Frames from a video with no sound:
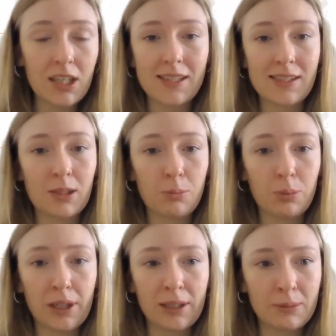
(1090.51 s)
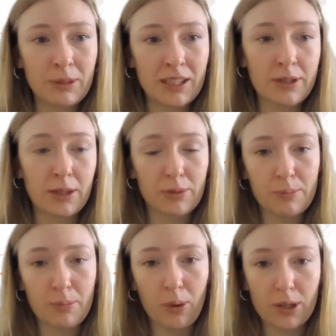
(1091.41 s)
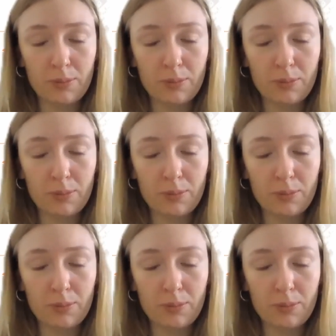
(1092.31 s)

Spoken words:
as a preliminary report,